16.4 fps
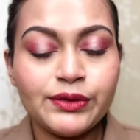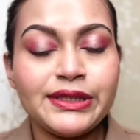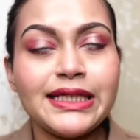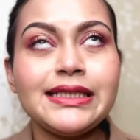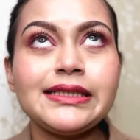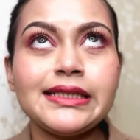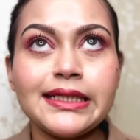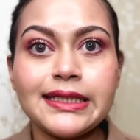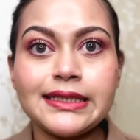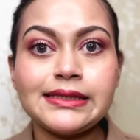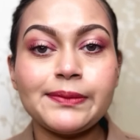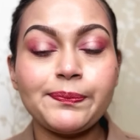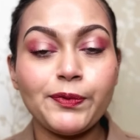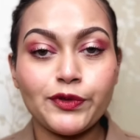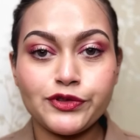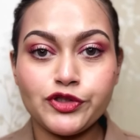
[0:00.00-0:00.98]
this is
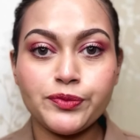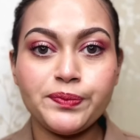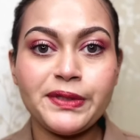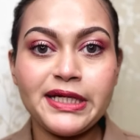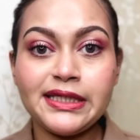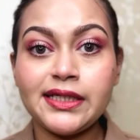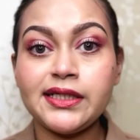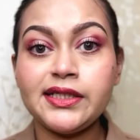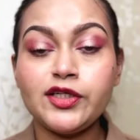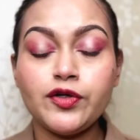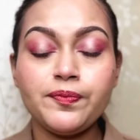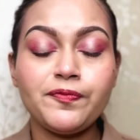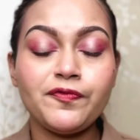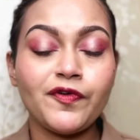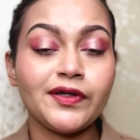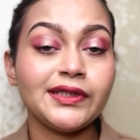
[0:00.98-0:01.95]
supposed to be the
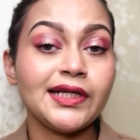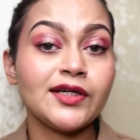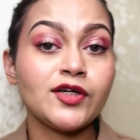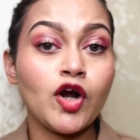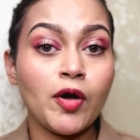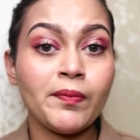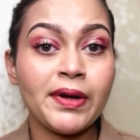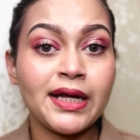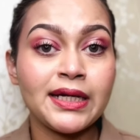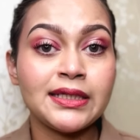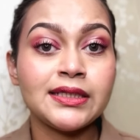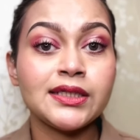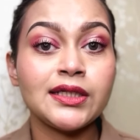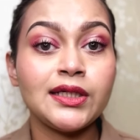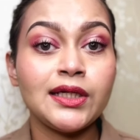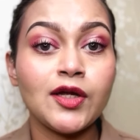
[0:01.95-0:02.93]
dupe for the
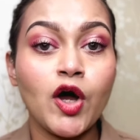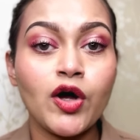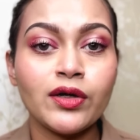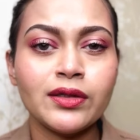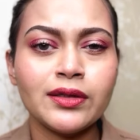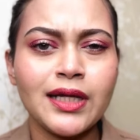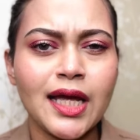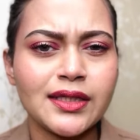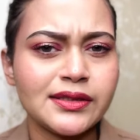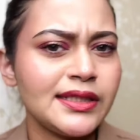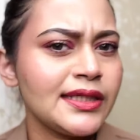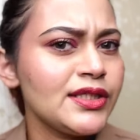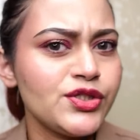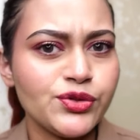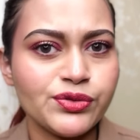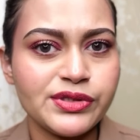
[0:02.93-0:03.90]
Romand Long
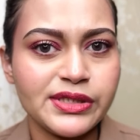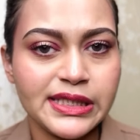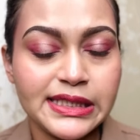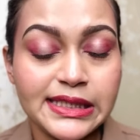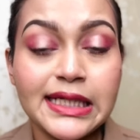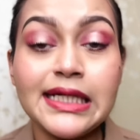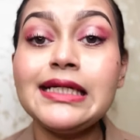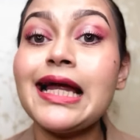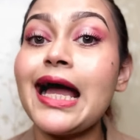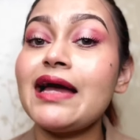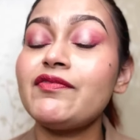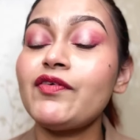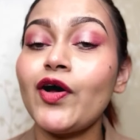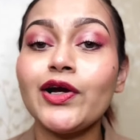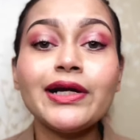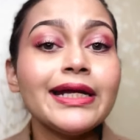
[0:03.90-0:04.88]
Lasting Juicy Tint. I
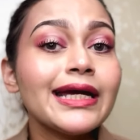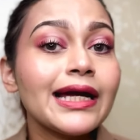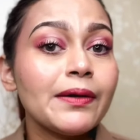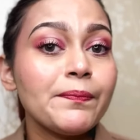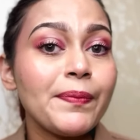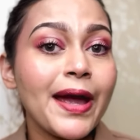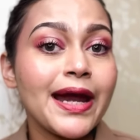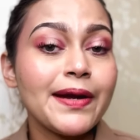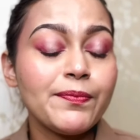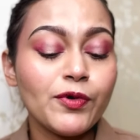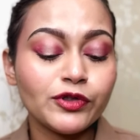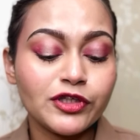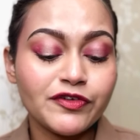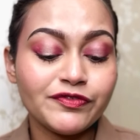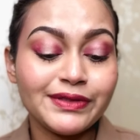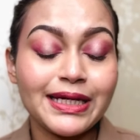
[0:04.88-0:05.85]
have already compared
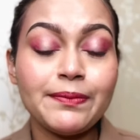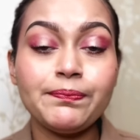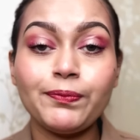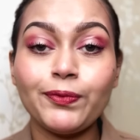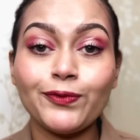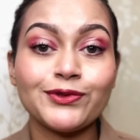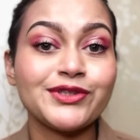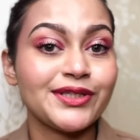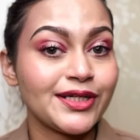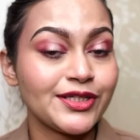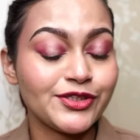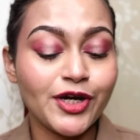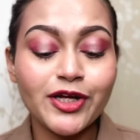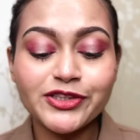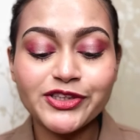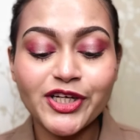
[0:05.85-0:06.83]
both of them, posted a
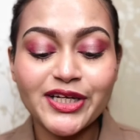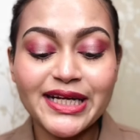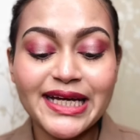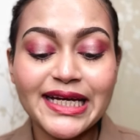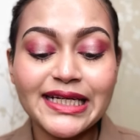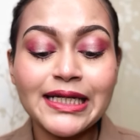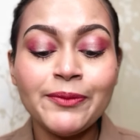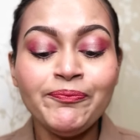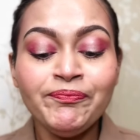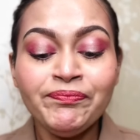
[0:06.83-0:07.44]
shots on it.